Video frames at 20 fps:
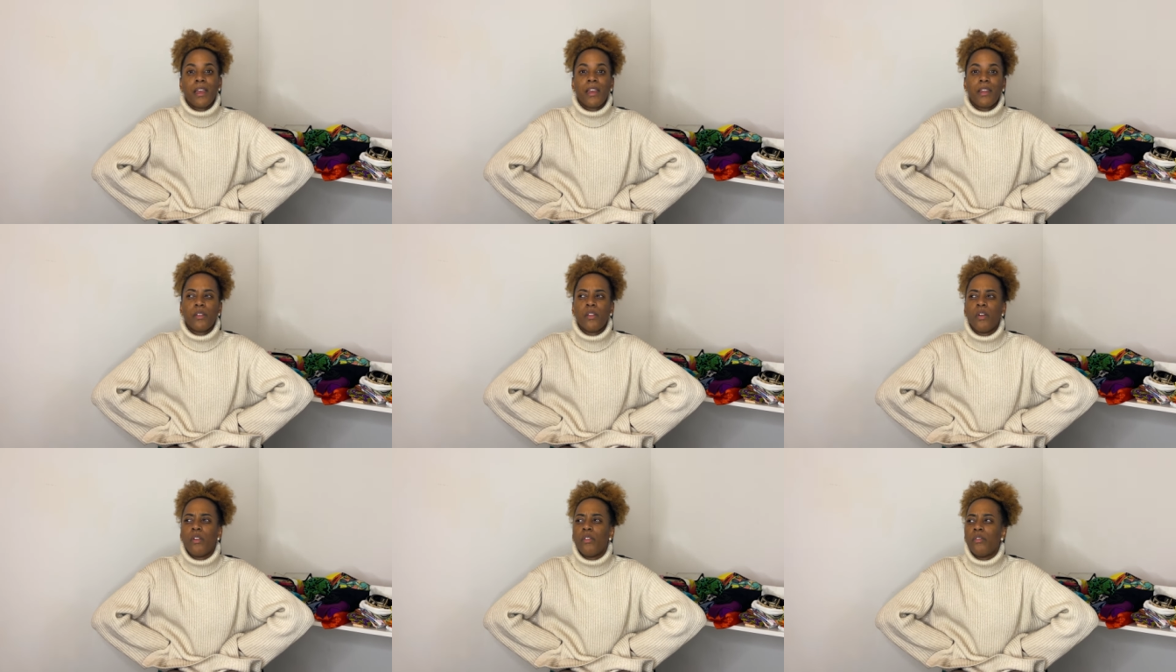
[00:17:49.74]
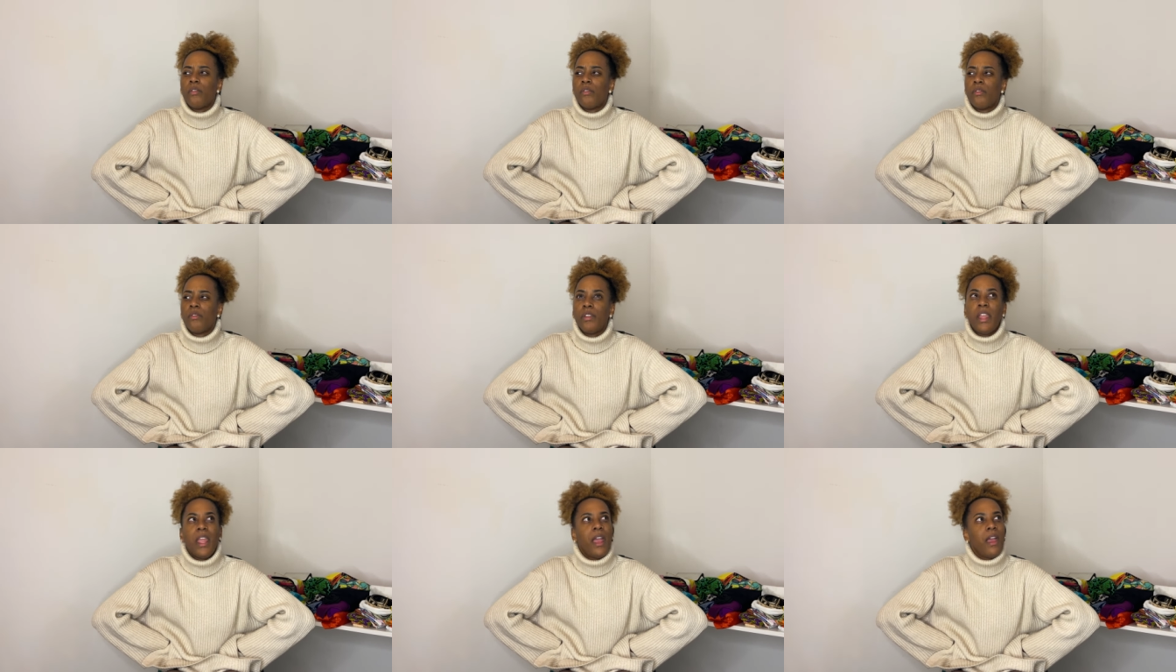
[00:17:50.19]
I'll
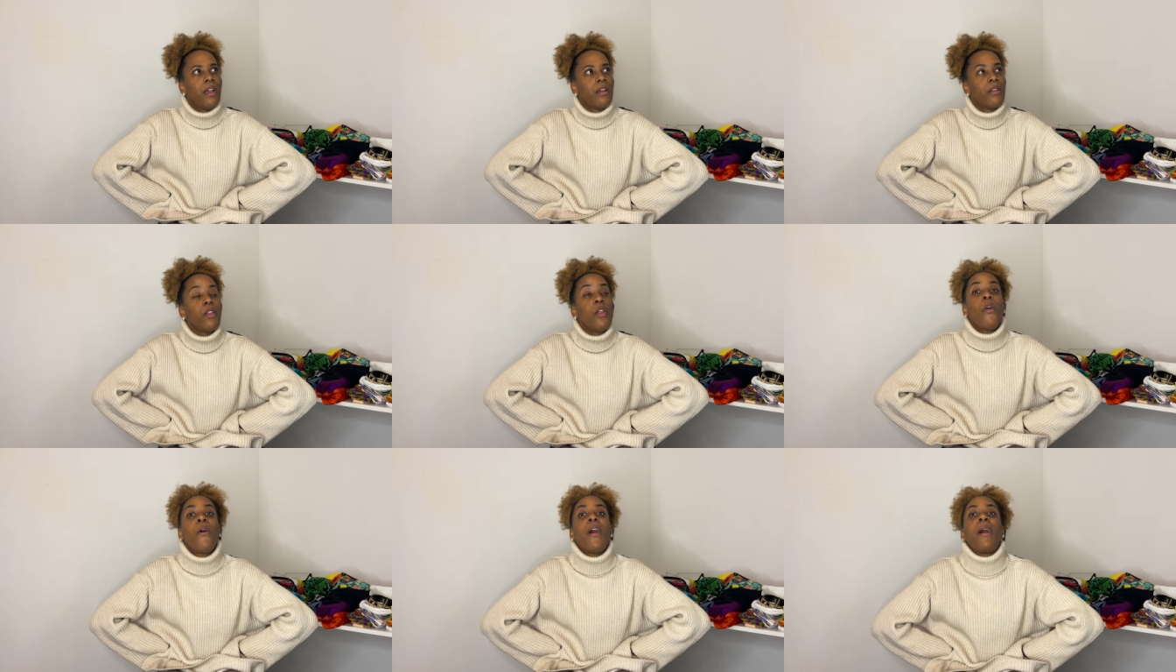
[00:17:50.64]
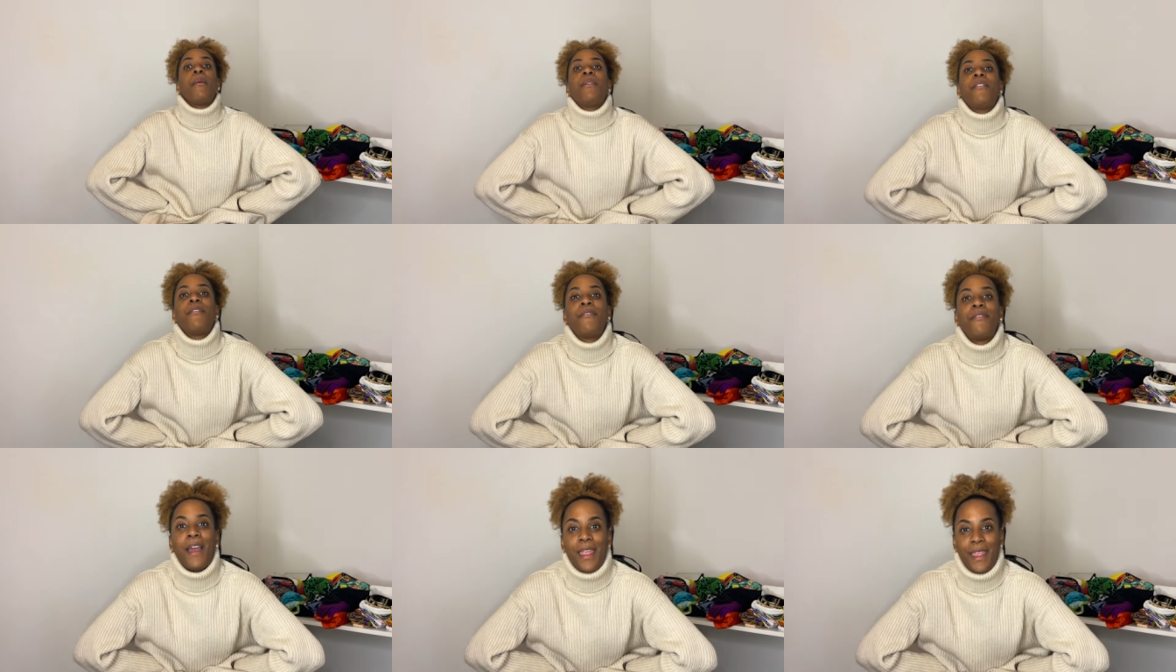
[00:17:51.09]
be
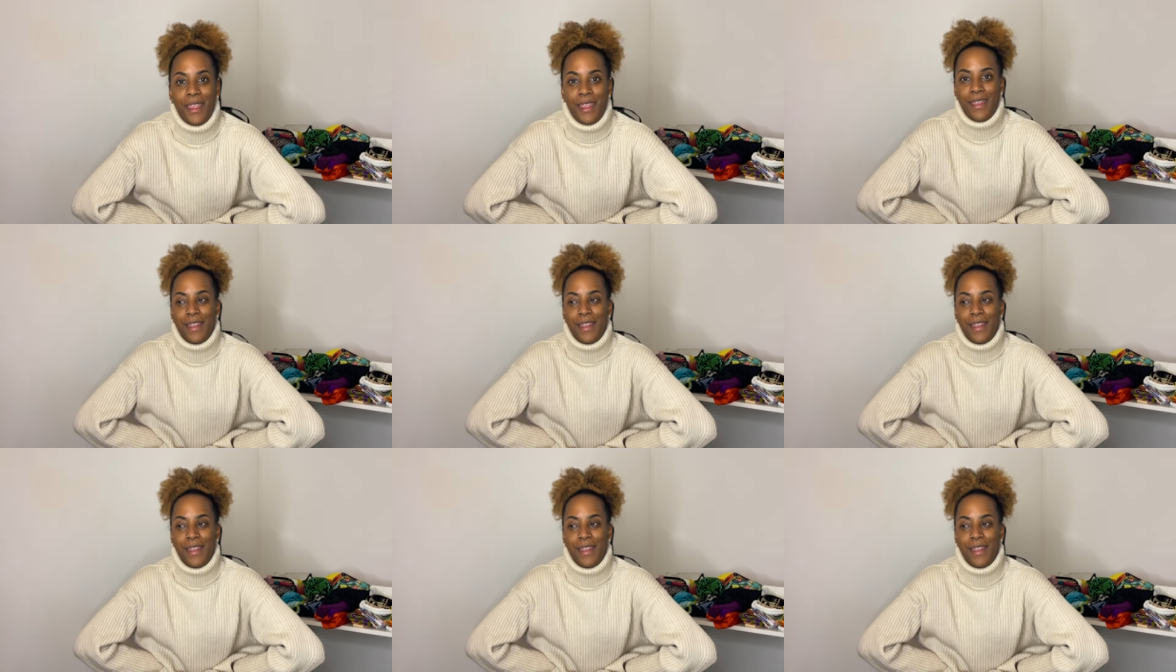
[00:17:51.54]
flying.